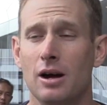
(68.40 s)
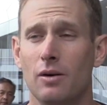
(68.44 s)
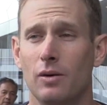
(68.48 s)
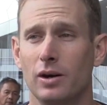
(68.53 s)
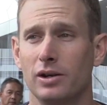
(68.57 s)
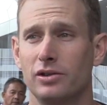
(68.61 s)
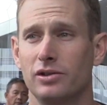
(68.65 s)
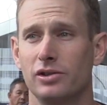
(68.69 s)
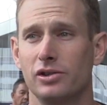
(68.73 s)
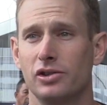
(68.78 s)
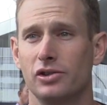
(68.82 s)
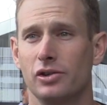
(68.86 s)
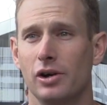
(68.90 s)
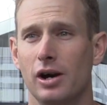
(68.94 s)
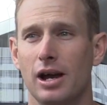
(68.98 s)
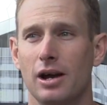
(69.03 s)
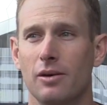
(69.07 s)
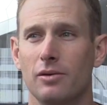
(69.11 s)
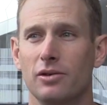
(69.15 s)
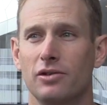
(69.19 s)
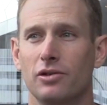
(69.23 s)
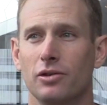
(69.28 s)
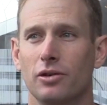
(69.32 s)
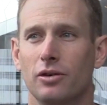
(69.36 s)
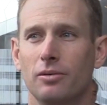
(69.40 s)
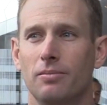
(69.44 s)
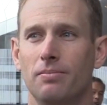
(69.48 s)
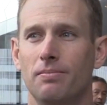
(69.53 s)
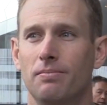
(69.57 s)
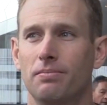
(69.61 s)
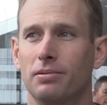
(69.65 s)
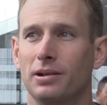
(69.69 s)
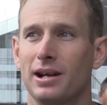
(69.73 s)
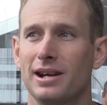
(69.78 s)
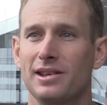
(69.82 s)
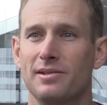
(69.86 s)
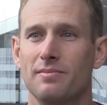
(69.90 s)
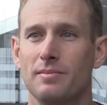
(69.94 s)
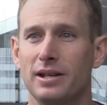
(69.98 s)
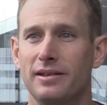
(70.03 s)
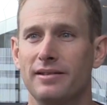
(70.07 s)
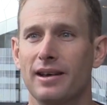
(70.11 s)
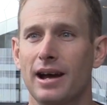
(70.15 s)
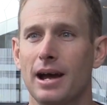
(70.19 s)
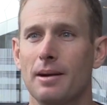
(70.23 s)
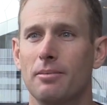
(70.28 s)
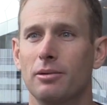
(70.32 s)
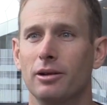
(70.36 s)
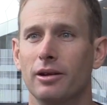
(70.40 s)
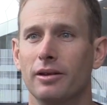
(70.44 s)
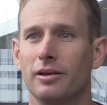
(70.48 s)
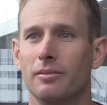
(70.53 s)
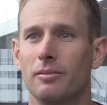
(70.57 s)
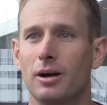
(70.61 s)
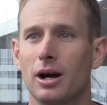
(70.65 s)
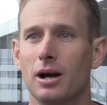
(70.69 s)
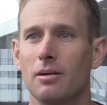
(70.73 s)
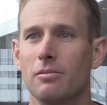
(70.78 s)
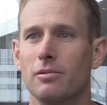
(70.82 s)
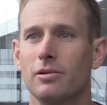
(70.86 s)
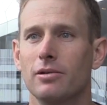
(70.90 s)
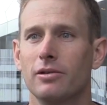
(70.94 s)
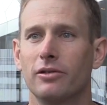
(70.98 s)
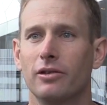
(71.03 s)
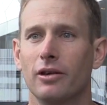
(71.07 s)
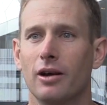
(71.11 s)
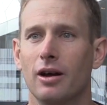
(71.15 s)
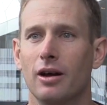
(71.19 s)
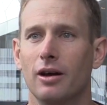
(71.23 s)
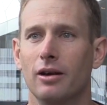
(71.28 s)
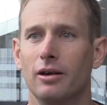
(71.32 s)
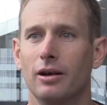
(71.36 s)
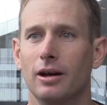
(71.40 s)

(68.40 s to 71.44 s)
West Australia, we're sort of placed mid-table at the moment, so